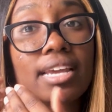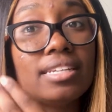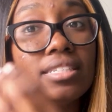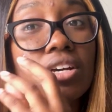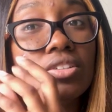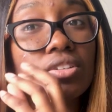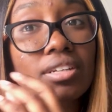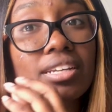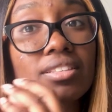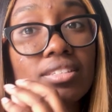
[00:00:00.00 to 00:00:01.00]
and it's
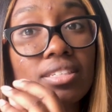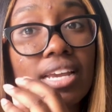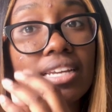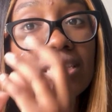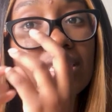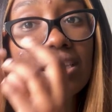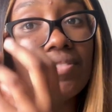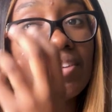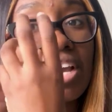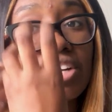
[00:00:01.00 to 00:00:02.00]
underneath the skin, and it's
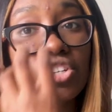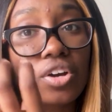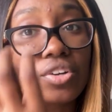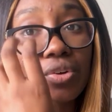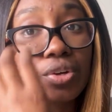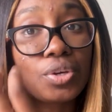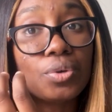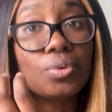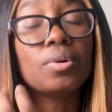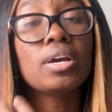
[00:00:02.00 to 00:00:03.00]
leaving that darker
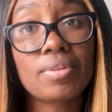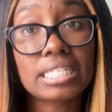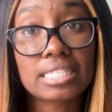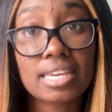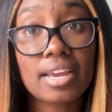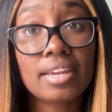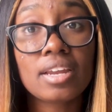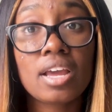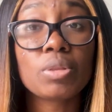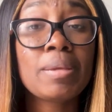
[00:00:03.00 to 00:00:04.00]
hue with the skin.
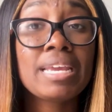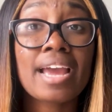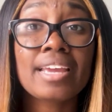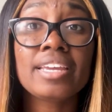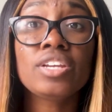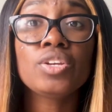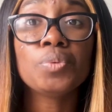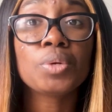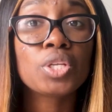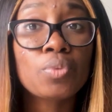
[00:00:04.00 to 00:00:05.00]
With PIE, you
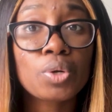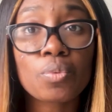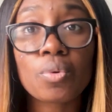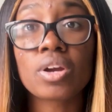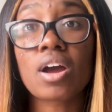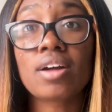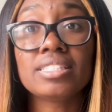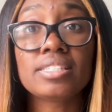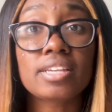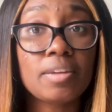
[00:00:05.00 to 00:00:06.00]
really want to work on
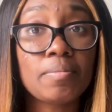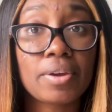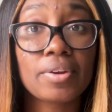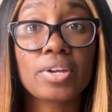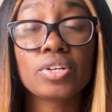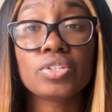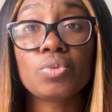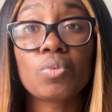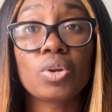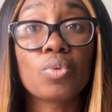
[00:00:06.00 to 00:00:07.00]
skin barriers.
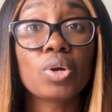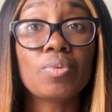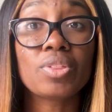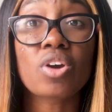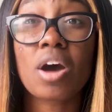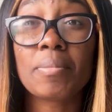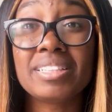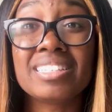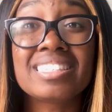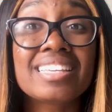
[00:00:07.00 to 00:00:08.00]
You want to work with calming
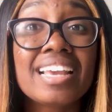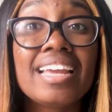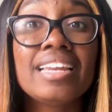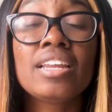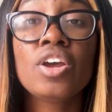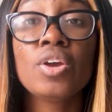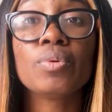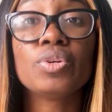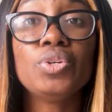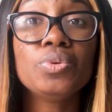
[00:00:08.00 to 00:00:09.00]
the skin,
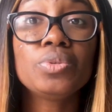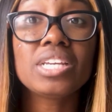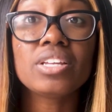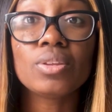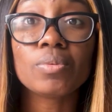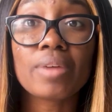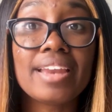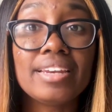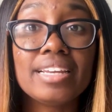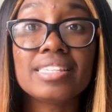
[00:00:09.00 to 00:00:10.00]
reducing the
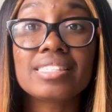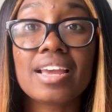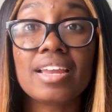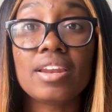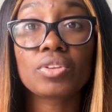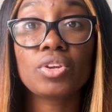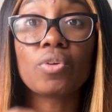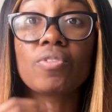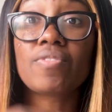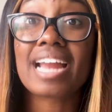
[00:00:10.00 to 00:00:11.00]
redness, and
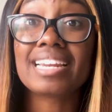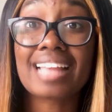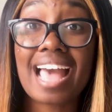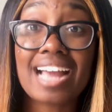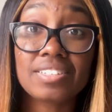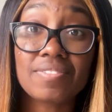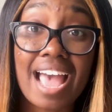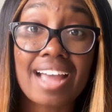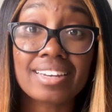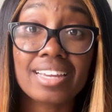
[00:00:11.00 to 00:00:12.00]
fighting the active
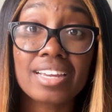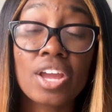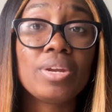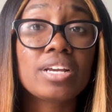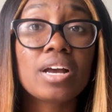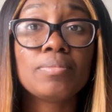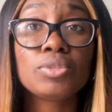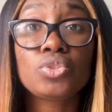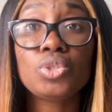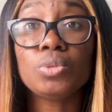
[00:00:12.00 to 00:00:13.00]
acne. When it
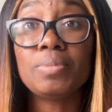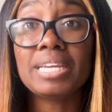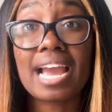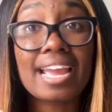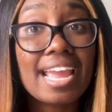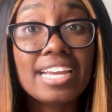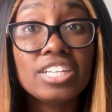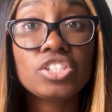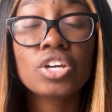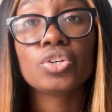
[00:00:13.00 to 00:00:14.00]
comes to
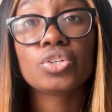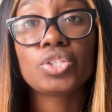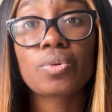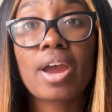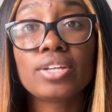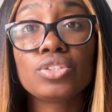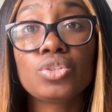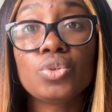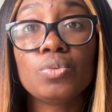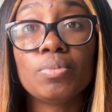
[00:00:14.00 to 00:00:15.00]
PIH, you're trying
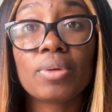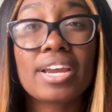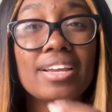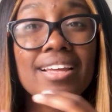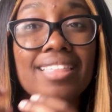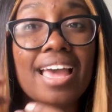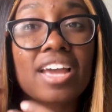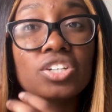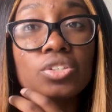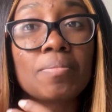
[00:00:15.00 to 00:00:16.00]
to bring that
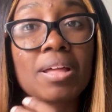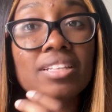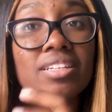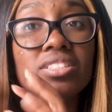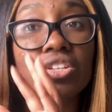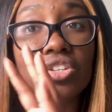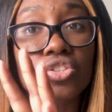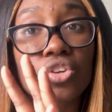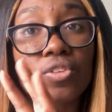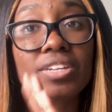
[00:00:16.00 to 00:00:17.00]
extra melanin to the
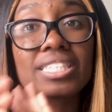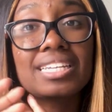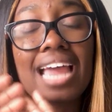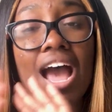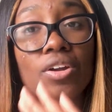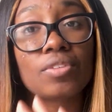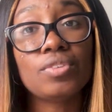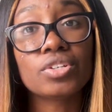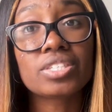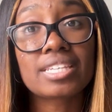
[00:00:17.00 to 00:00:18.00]
surface and out of
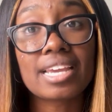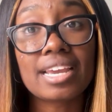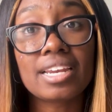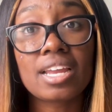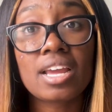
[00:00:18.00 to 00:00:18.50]
your skin.